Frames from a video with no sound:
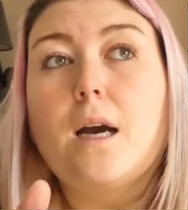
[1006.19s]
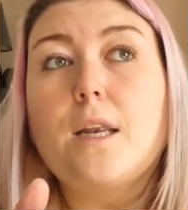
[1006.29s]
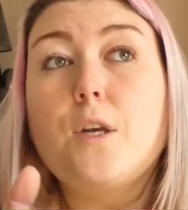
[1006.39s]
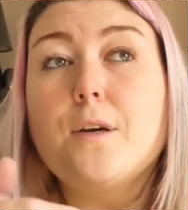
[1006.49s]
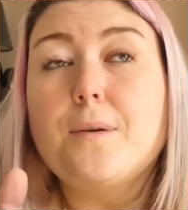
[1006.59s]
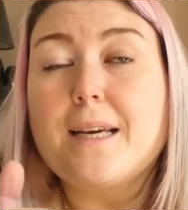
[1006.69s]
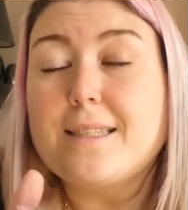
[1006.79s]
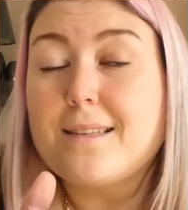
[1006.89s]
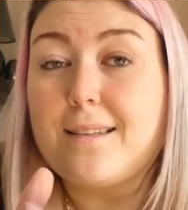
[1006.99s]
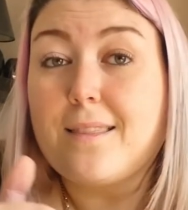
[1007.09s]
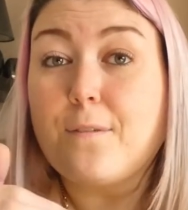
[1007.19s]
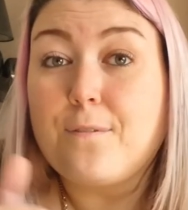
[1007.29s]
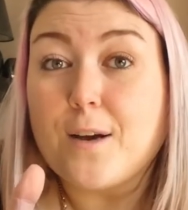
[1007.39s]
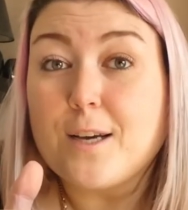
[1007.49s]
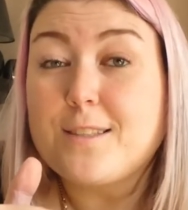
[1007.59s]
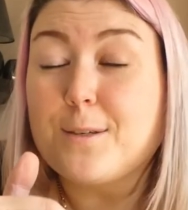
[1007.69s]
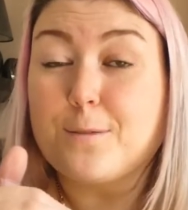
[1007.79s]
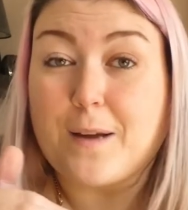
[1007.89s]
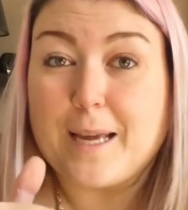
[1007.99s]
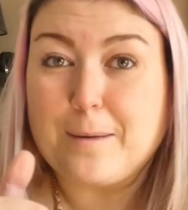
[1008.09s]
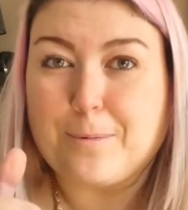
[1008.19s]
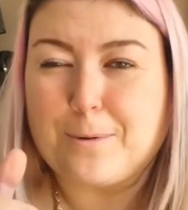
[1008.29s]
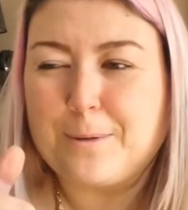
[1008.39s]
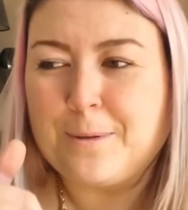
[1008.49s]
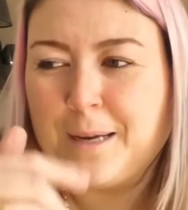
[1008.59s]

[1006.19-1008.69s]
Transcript: no later than the 1st of April.